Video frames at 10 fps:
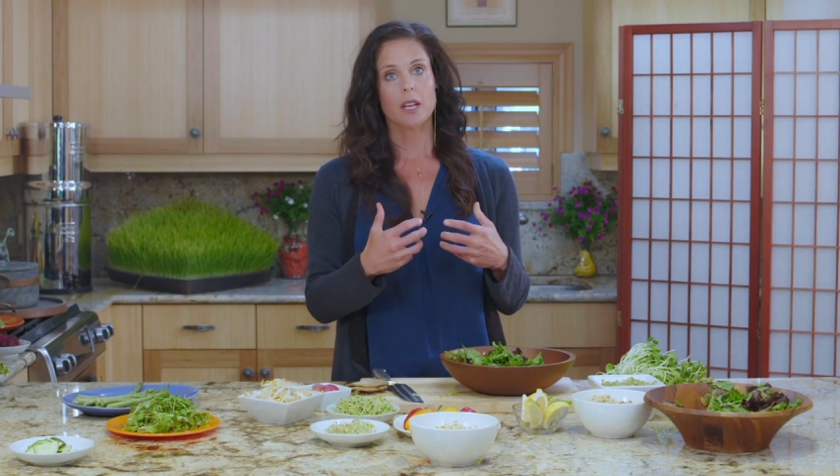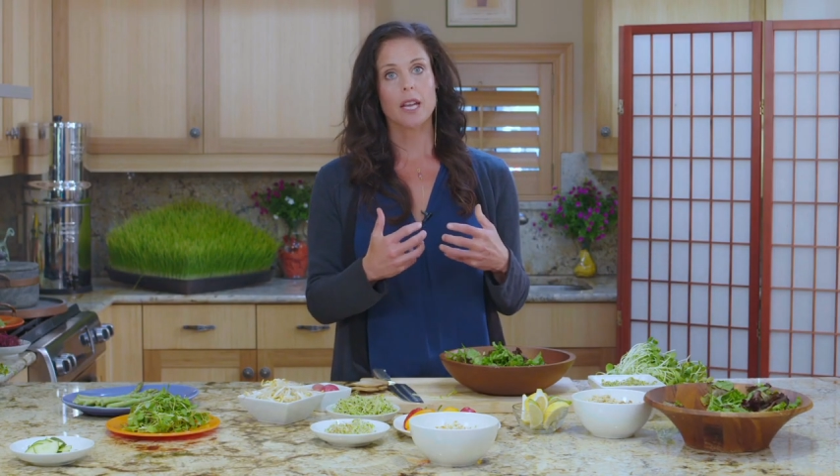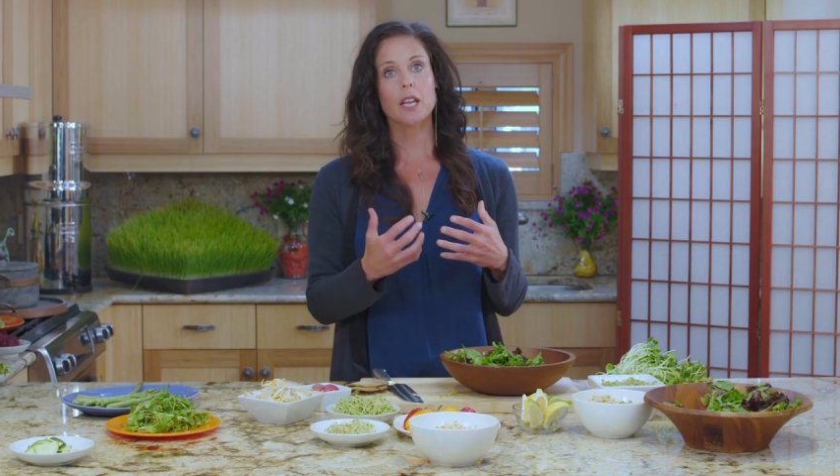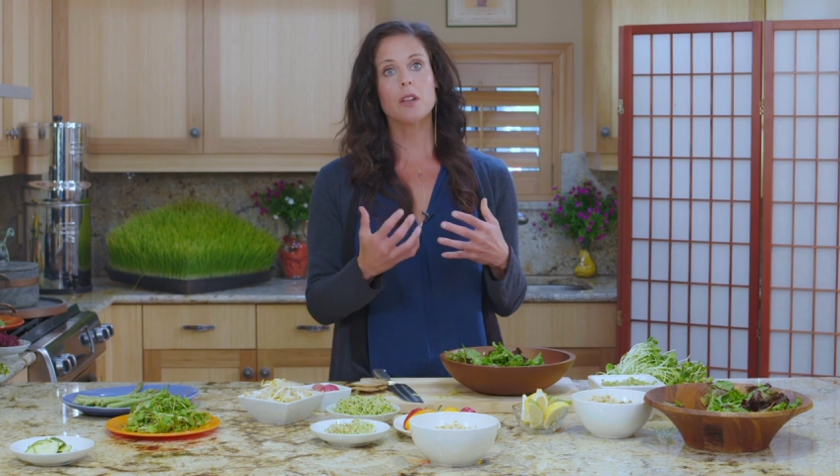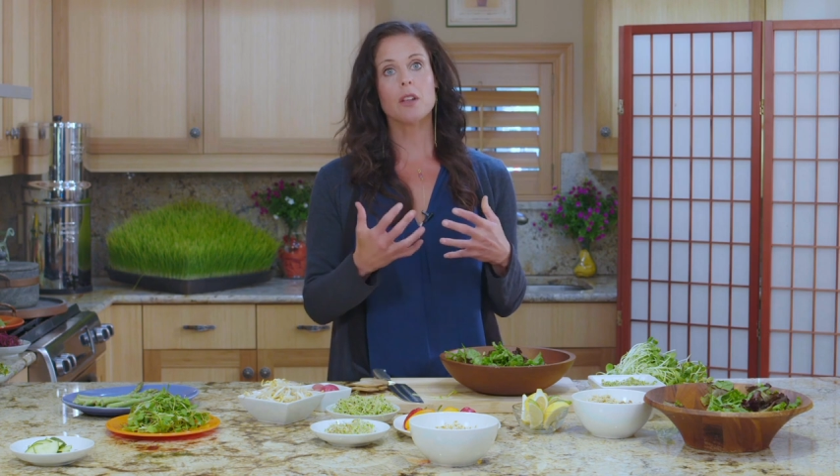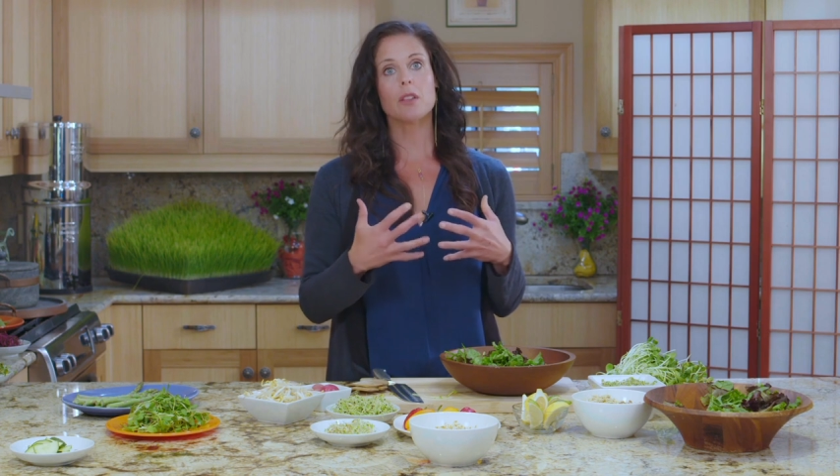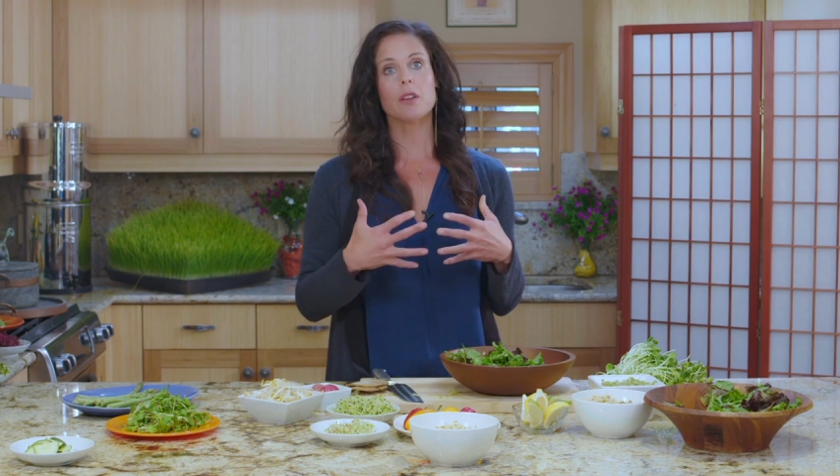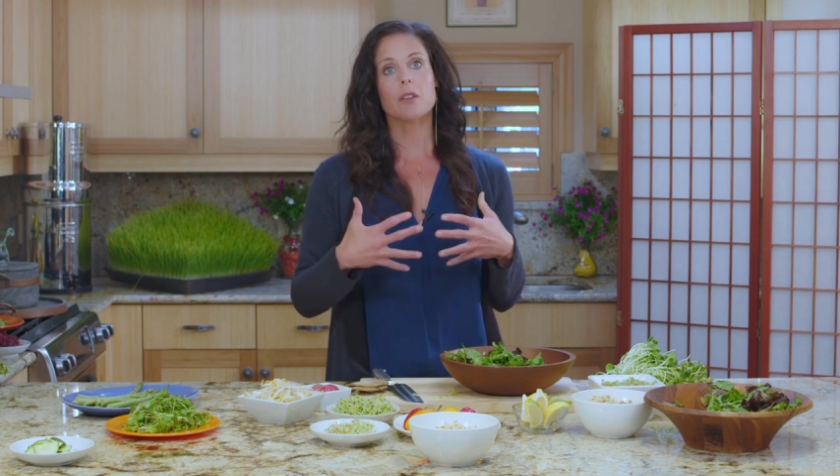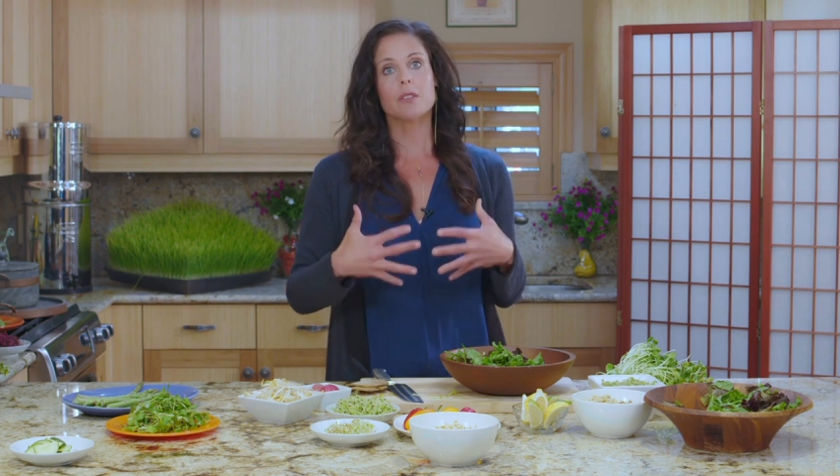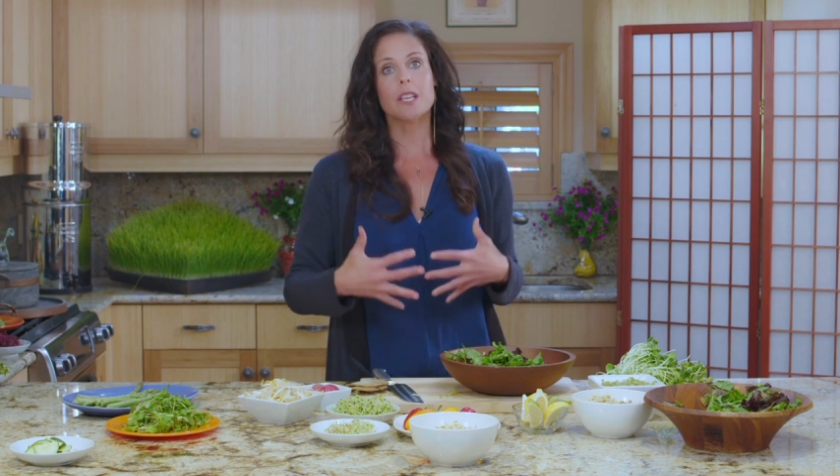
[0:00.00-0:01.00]
in
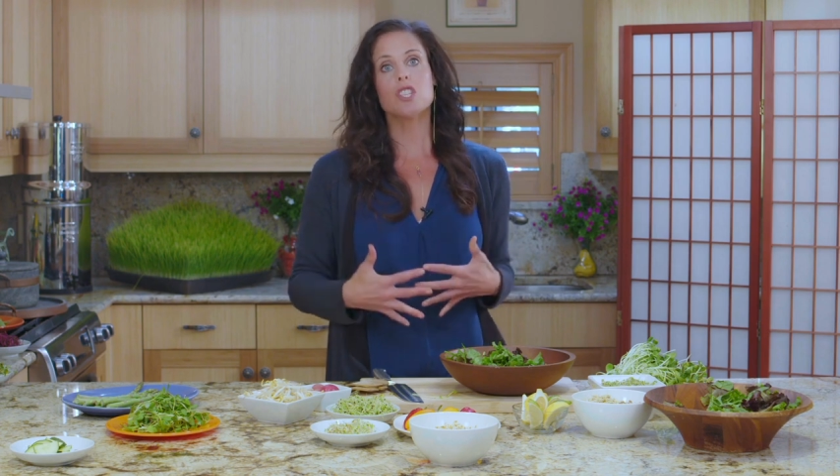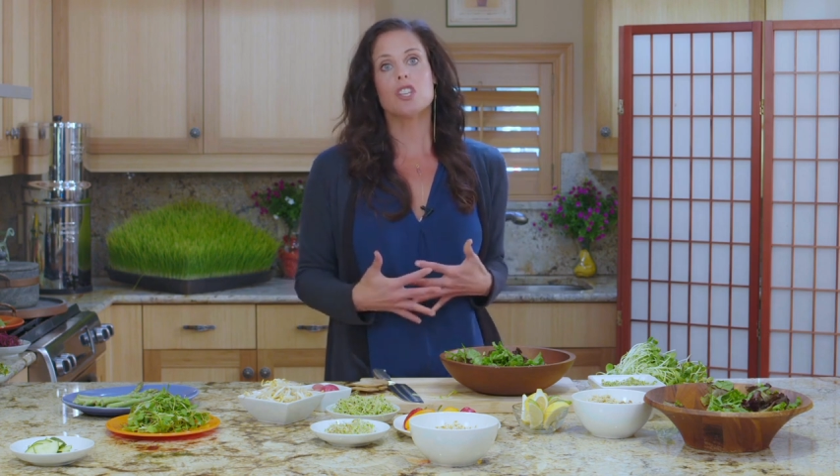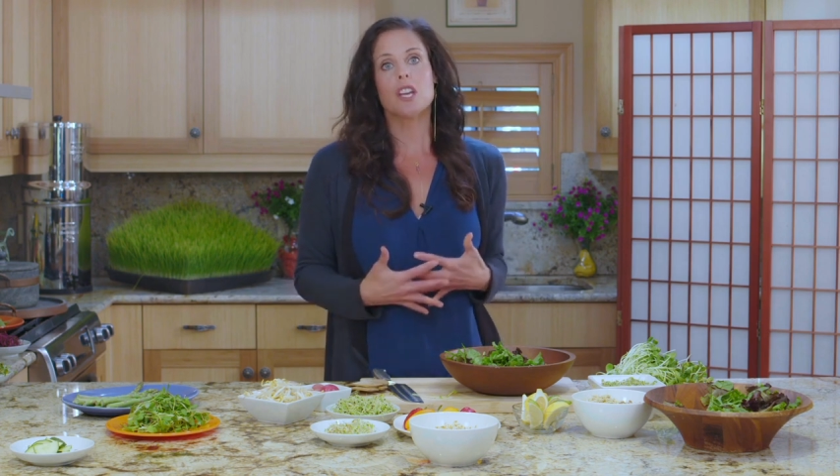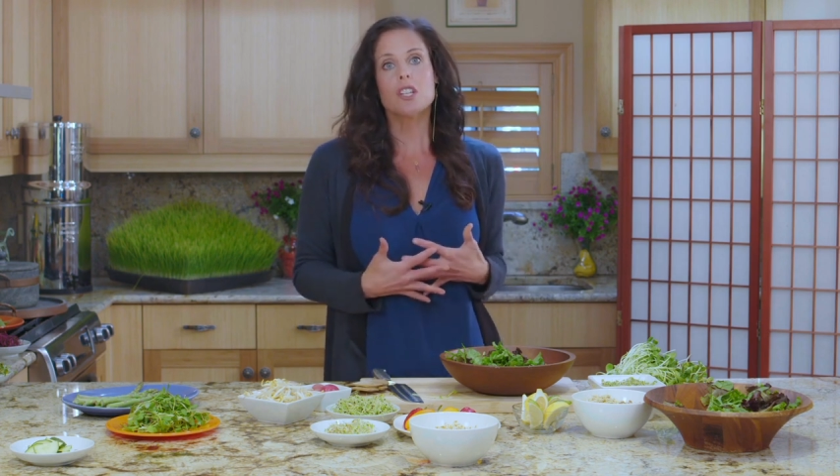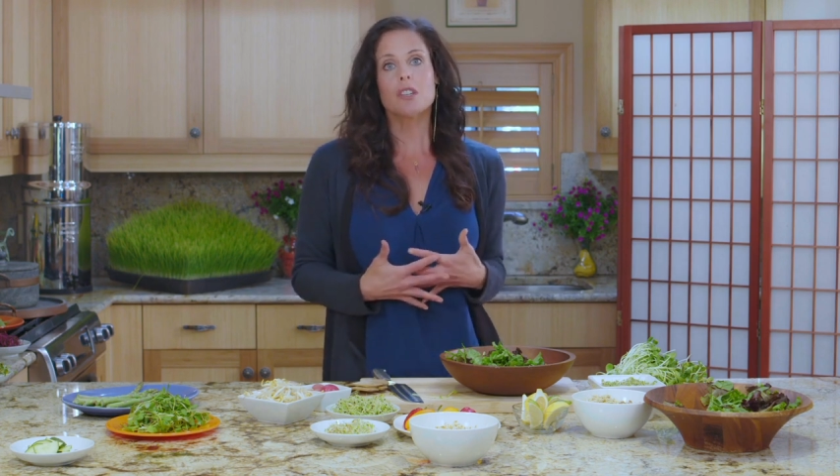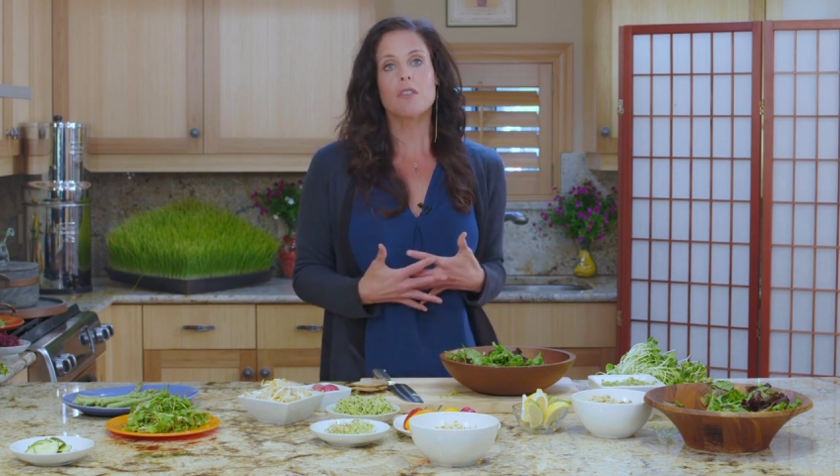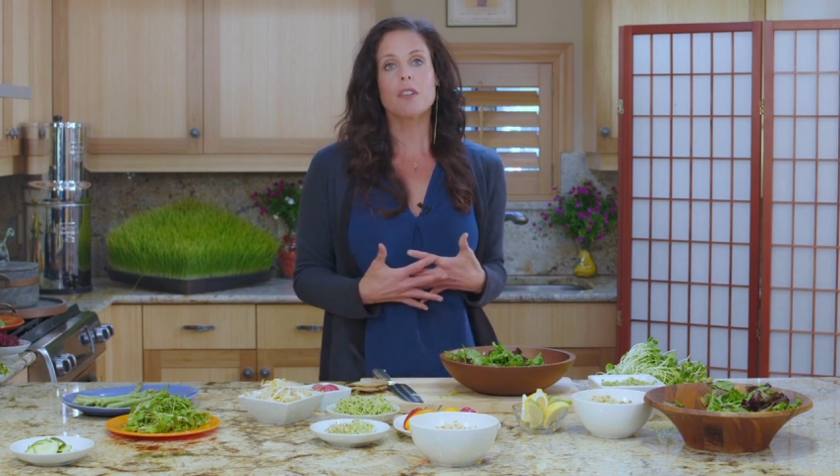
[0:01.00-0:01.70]
the satiation